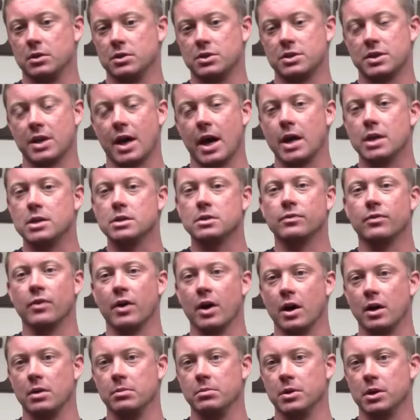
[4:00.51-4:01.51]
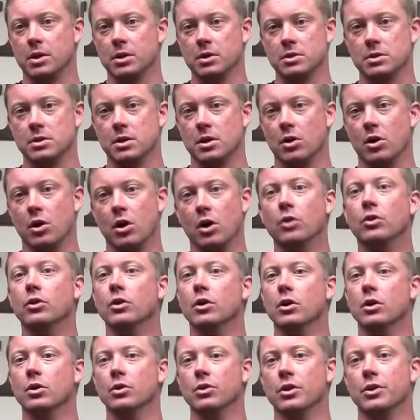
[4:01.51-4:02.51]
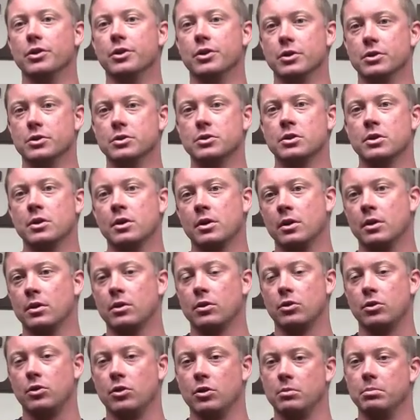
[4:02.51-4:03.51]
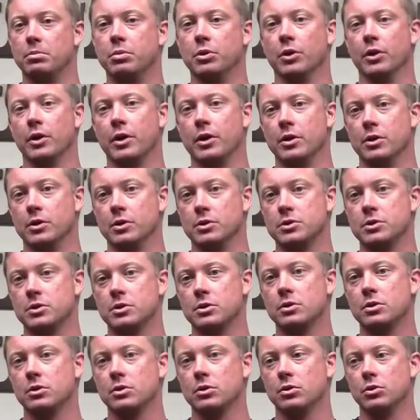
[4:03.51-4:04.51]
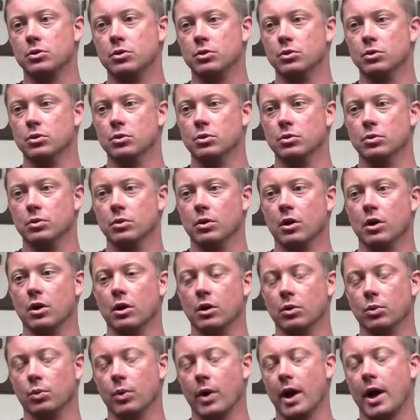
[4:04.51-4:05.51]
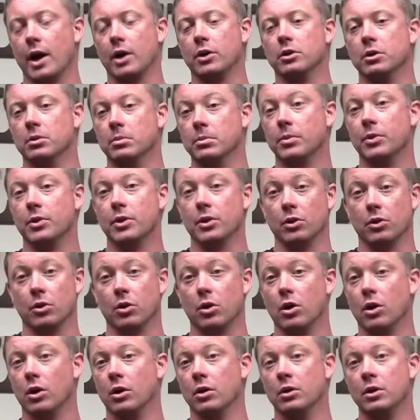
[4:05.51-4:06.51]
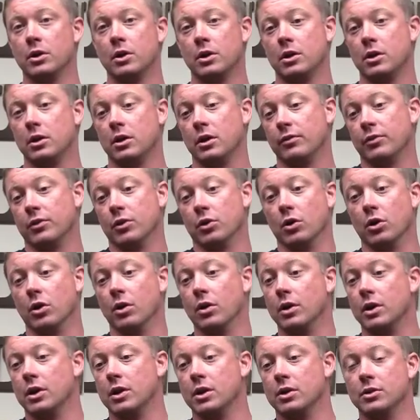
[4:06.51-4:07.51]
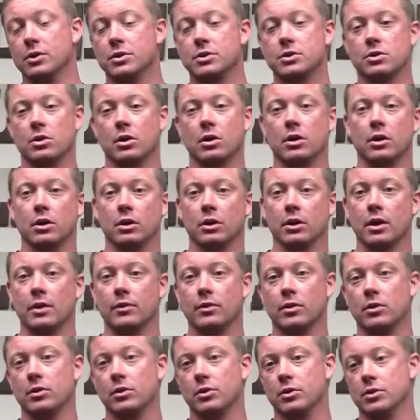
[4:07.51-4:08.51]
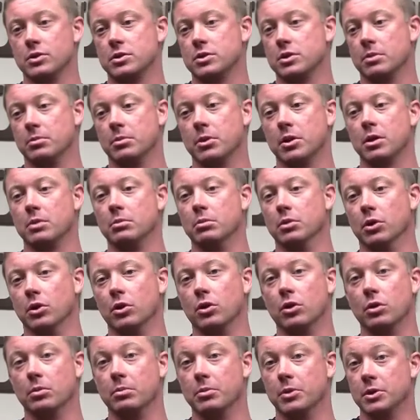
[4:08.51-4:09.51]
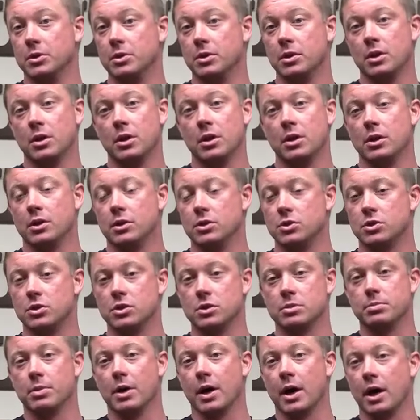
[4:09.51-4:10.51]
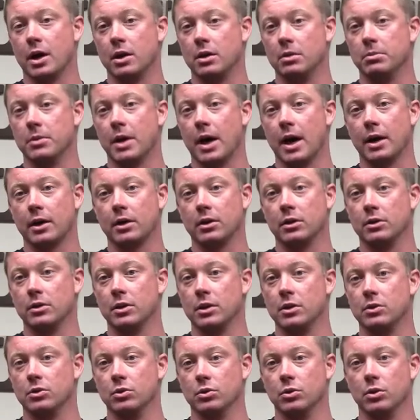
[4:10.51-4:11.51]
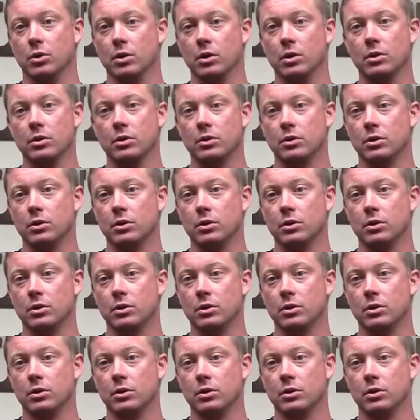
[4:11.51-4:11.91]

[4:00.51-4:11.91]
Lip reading: satisfied because they all know that there's good players who are around them that are all, if they're already in the starting 11, there's somebody below them that is just behind them knocking on that door,